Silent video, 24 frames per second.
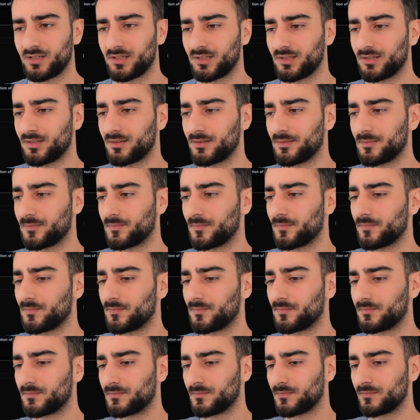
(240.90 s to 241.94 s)
um,
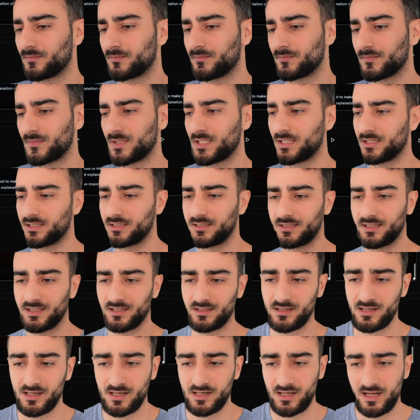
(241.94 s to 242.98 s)

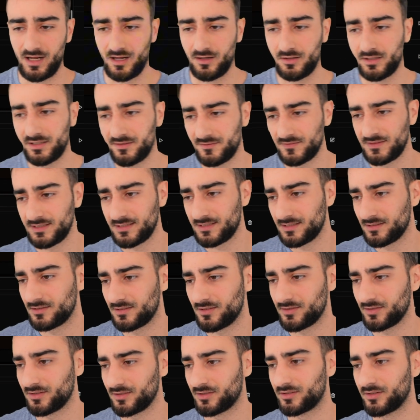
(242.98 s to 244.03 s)
yeah, I'll give this
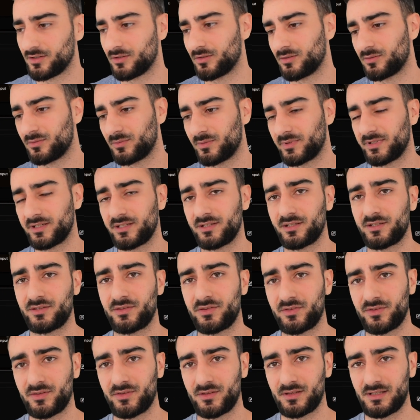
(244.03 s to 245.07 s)
another go
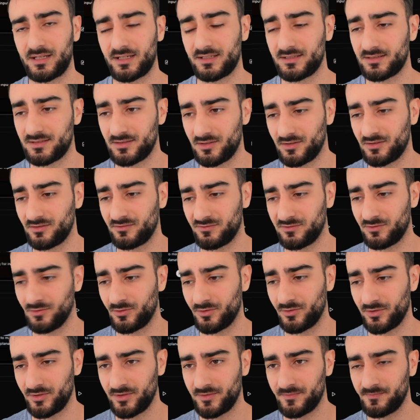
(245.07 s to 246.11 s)
with like Sonnet
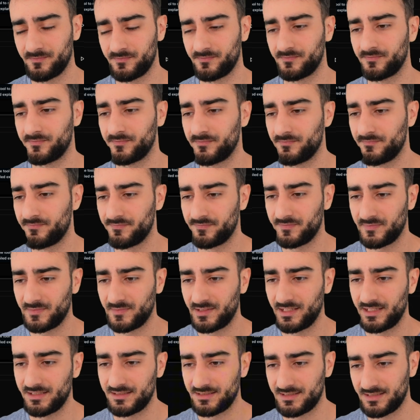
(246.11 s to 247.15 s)
4
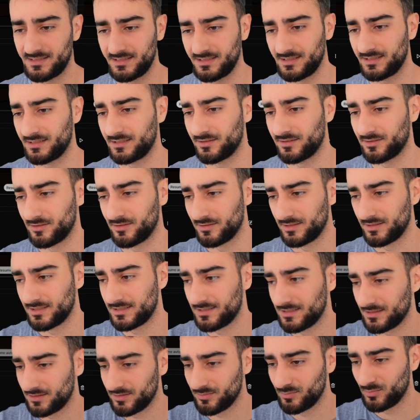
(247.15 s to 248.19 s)
and see, you know,
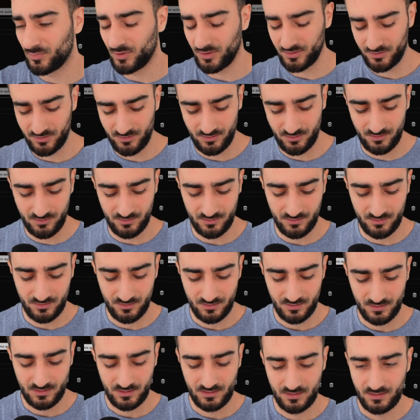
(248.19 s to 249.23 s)
is it the model
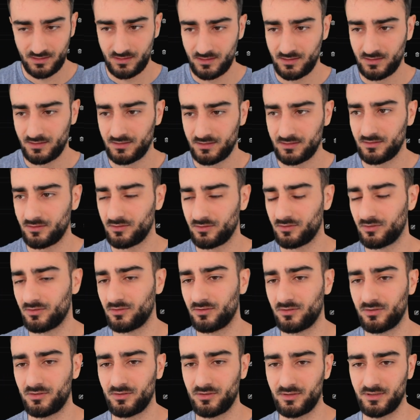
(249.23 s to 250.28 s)

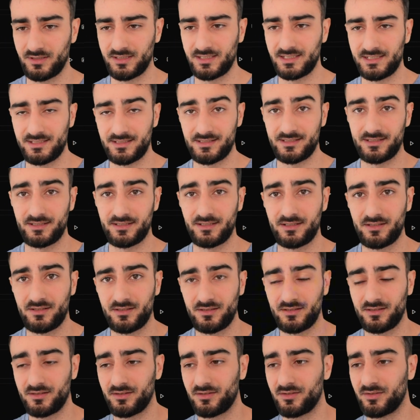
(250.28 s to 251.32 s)
or is it
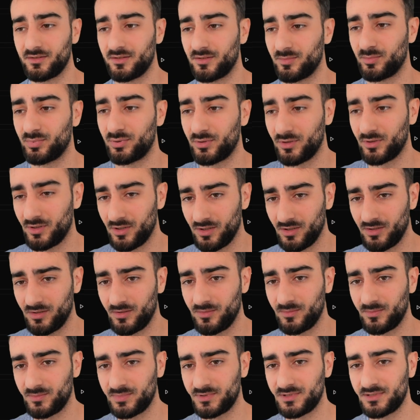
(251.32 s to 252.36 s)
the
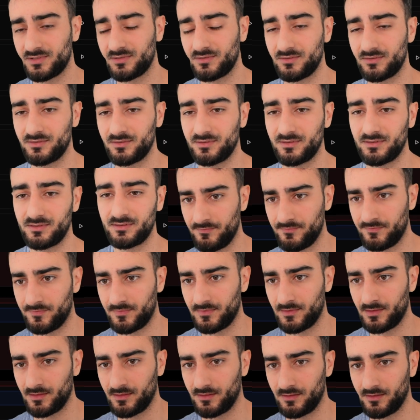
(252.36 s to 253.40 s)
prompt?
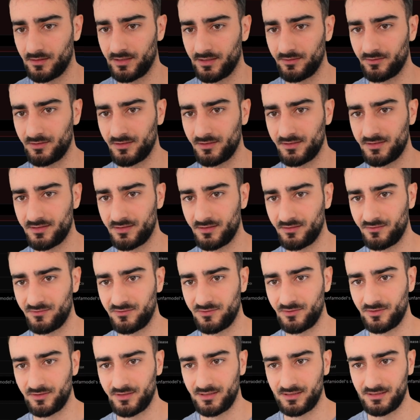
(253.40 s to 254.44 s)
Okay, we're on Sonnet
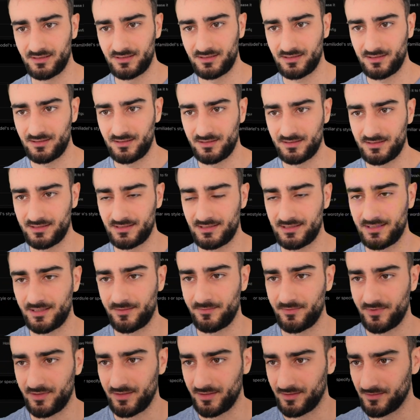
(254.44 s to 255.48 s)
4 now. Let's ask the
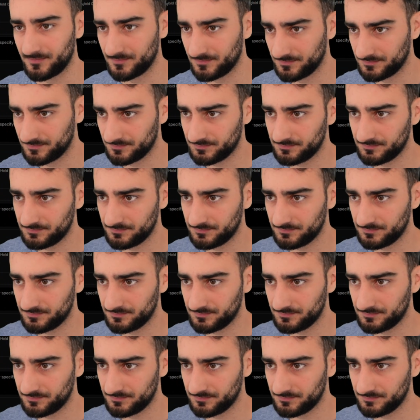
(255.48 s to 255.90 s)
same thing.